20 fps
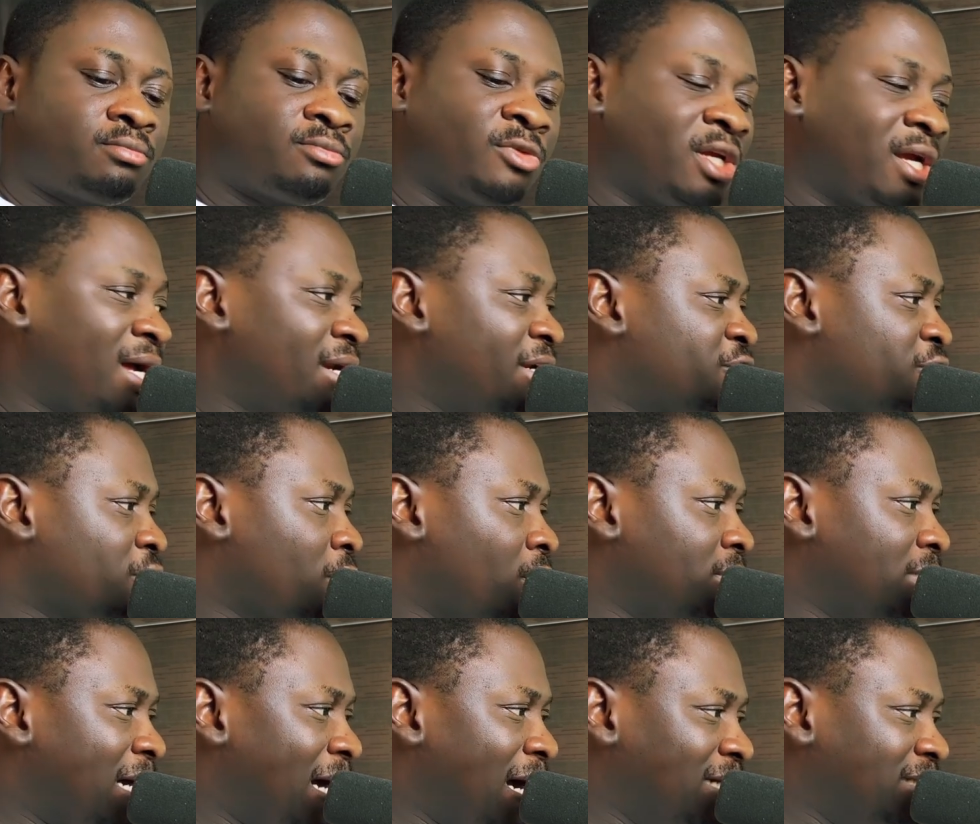Can it run?
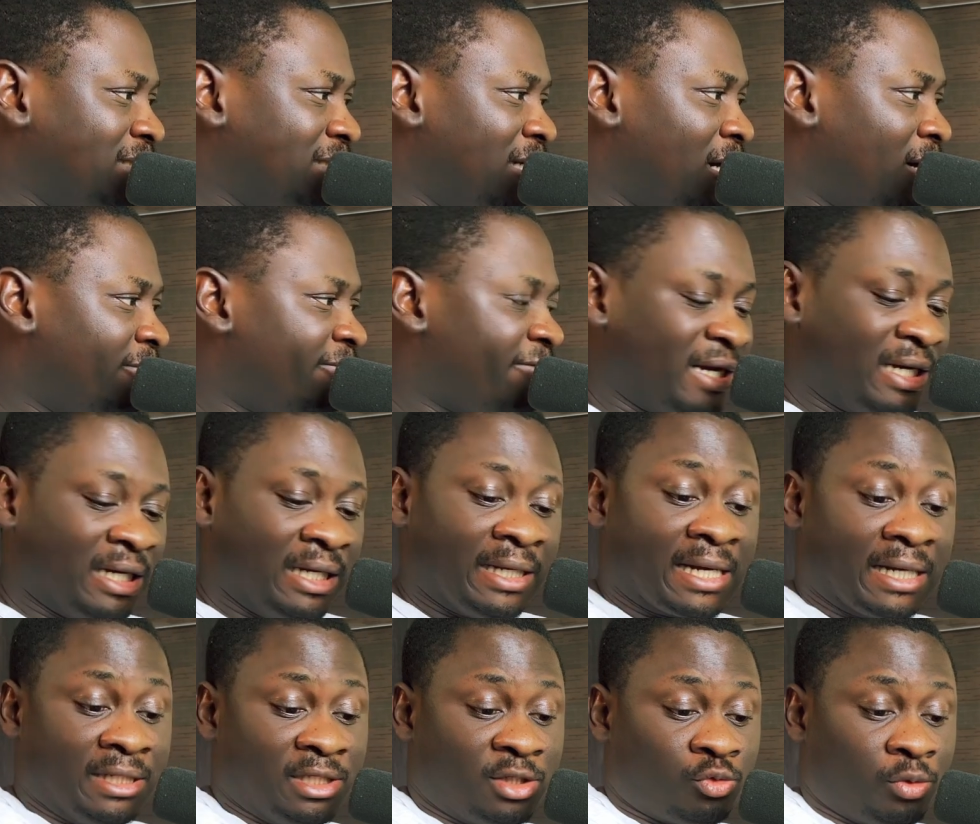And finally,
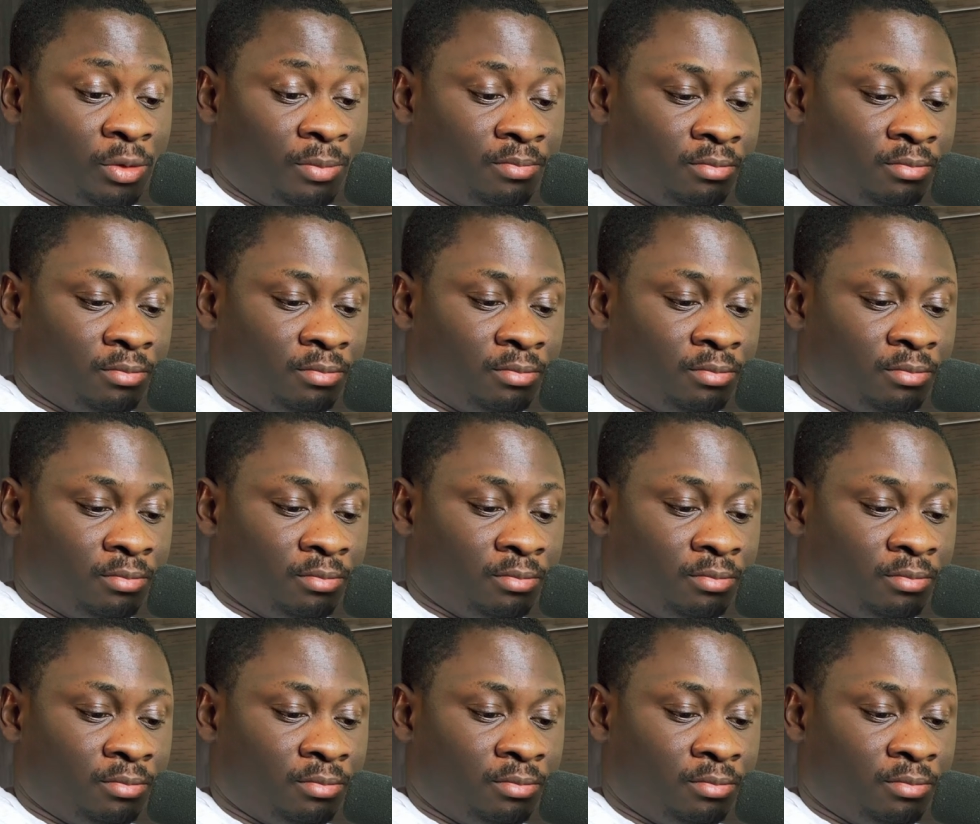can it swim?